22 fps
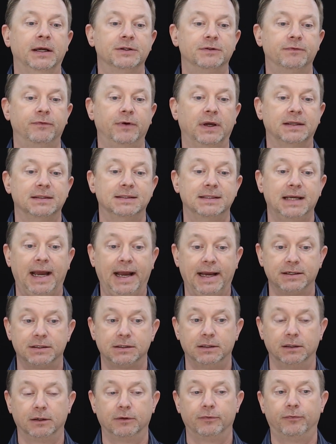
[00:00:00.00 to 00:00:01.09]
It's
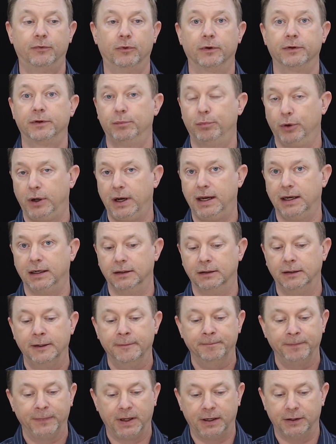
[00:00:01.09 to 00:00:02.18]
fantastic for the brain,
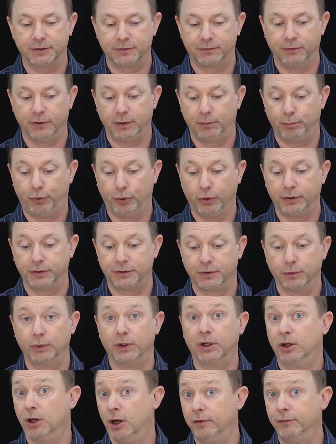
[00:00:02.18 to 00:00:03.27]
and it's very important to
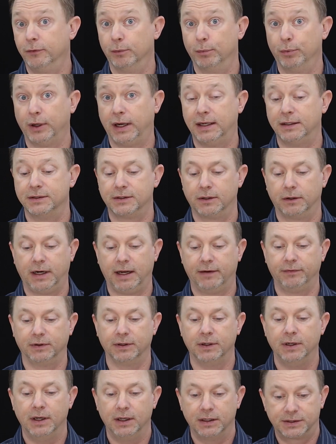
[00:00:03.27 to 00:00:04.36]
recover brains that are
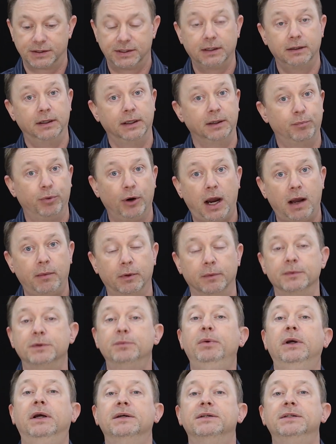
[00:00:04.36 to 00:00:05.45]
having signaling
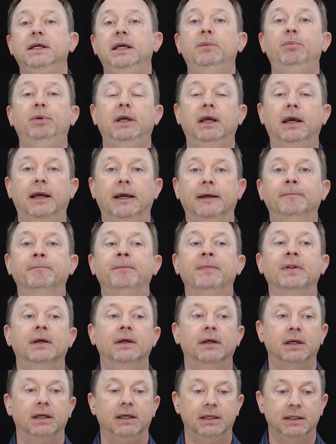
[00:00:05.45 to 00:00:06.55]
problems because EPA
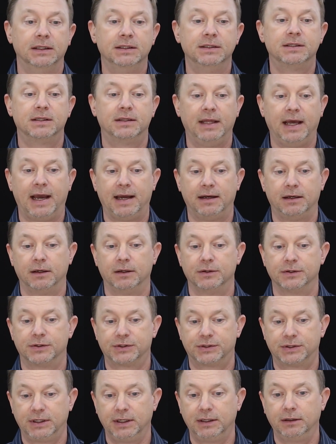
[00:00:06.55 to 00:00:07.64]
is that
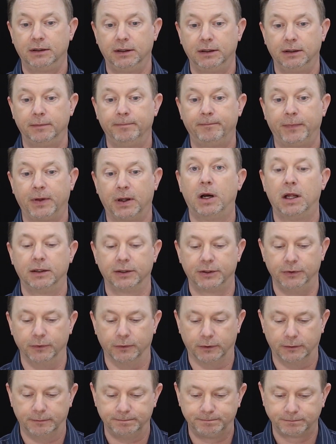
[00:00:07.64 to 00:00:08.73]
signaling
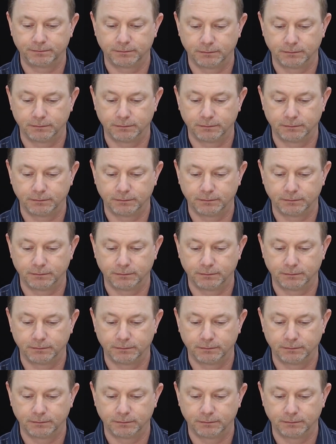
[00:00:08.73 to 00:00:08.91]
molecule.